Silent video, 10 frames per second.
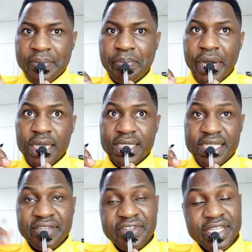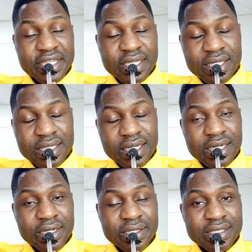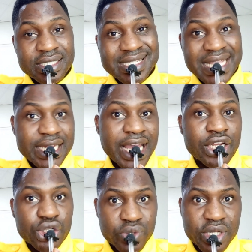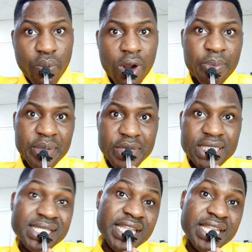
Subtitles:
But if they say they are not doing the work permit,